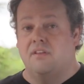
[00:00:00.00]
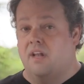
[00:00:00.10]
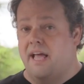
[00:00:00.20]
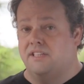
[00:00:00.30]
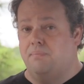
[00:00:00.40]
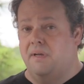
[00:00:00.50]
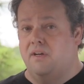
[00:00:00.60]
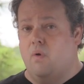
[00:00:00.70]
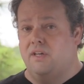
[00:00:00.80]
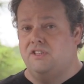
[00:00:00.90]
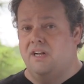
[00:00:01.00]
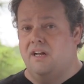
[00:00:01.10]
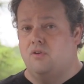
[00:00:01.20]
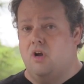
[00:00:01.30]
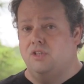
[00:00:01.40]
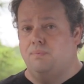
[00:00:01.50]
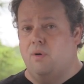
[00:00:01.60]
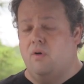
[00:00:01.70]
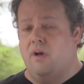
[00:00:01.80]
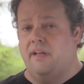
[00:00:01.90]
The last big question on
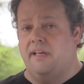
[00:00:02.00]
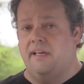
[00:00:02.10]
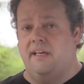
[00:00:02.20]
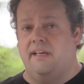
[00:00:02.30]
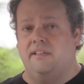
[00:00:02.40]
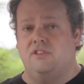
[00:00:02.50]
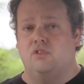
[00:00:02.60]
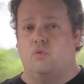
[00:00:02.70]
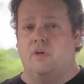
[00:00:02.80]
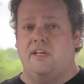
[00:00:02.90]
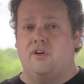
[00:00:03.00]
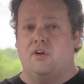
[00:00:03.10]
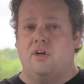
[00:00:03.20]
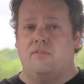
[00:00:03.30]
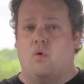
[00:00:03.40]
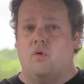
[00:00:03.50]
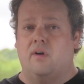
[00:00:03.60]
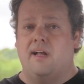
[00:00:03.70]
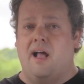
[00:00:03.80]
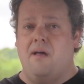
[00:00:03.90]
crossbow hunting is recurve
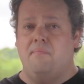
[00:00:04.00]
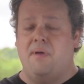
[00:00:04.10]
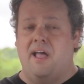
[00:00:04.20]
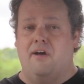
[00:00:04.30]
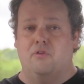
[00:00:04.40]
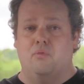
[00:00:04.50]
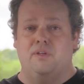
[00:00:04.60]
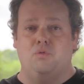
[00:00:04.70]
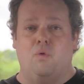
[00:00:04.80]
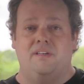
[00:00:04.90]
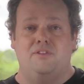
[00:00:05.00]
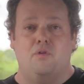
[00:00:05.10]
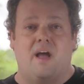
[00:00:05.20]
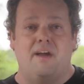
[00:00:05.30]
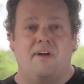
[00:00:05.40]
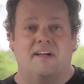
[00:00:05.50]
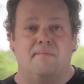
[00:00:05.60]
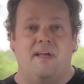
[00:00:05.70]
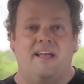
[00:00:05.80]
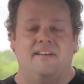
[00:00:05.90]
or compound. Which one do I
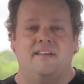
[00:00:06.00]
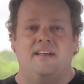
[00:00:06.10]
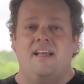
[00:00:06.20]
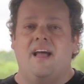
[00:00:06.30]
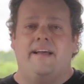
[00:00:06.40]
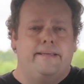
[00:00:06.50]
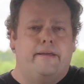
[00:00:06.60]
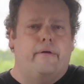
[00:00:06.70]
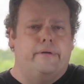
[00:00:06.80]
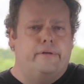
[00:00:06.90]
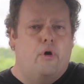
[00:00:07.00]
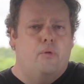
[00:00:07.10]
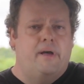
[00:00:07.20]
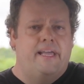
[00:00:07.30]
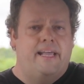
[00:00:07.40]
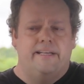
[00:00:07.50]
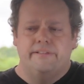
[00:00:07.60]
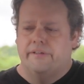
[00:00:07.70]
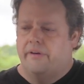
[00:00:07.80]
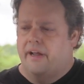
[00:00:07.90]
recommend? I think you already know my
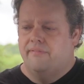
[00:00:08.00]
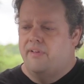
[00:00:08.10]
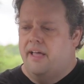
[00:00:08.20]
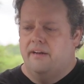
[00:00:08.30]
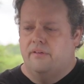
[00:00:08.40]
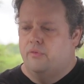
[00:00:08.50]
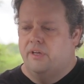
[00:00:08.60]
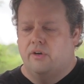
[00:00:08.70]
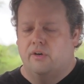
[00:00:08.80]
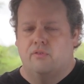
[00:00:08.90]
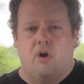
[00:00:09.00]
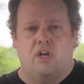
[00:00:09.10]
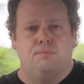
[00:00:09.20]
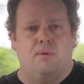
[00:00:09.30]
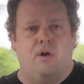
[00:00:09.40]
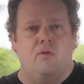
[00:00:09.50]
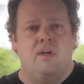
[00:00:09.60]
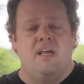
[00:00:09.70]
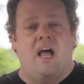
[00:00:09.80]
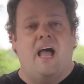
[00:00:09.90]
answer. I've had a recurve crossbow.
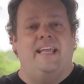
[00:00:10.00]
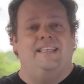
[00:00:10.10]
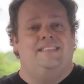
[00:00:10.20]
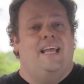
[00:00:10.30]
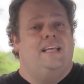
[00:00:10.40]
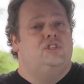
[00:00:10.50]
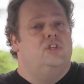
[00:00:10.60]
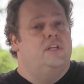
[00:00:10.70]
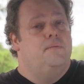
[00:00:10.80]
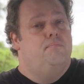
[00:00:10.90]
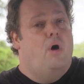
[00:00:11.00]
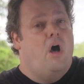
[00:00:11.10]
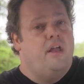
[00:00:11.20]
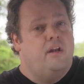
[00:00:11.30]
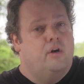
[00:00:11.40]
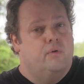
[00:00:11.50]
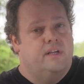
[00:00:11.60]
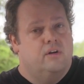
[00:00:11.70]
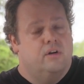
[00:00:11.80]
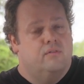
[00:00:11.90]
I intentionally bought a
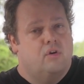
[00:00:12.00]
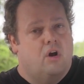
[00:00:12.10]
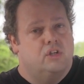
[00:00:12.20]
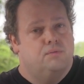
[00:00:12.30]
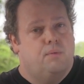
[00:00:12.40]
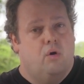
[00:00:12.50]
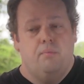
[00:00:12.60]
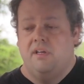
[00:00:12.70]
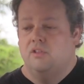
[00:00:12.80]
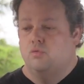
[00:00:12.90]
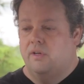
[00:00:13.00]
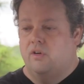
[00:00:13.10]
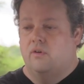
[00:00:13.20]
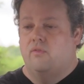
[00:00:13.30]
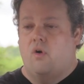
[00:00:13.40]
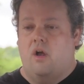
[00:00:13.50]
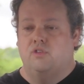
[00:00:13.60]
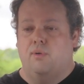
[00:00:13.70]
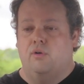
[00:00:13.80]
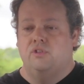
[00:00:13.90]
recurve crossbow because recurve
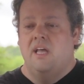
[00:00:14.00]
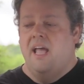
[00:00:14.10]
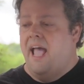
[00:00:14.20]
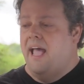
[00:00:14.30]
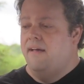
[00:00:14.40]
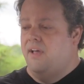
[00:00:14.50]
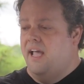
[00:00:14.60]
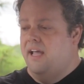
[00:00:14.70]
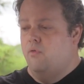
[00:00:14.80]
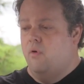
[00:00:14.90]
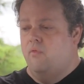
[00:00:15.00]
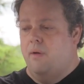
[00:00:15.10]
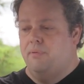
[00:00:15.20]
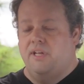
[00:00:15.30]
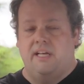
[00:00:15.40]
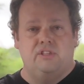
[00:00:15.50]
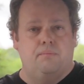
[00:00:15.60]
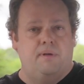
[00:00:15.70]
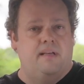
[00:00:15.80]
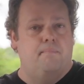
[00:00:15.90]
crossbows have a reputation
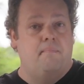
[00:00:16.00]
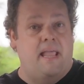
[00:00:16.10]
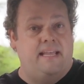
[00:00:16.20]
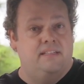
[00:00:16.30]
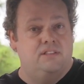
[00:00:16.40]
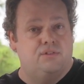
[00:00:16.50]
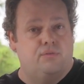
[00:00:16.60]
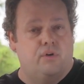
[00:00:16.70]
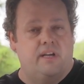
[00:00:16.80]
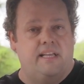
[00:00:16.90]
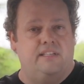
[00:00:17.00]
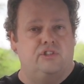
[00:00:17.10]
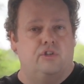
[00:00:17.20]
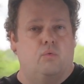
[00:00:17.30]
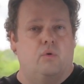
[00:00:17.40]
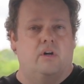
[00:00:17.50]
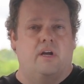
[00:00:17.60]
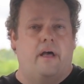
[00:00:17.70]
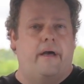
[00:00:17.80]
of being maintenance-free, easier to work